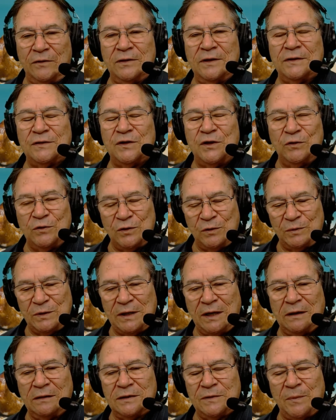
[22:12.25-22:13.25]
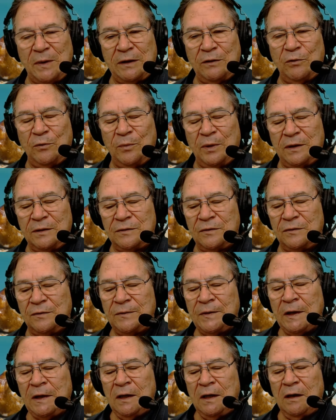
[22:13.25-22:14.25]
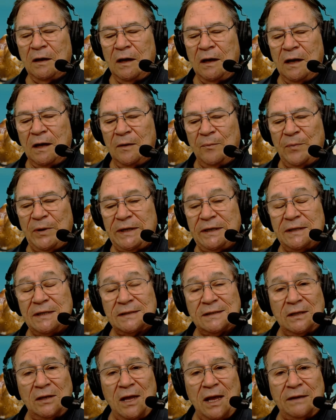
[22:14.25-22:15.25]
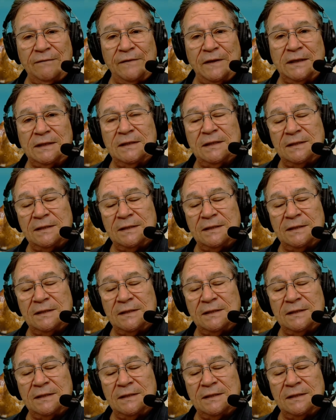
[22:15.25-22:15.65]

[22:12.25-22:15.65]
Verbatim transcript: His YouTube channel is Microbe Hunter, uh, but he does a lot of things.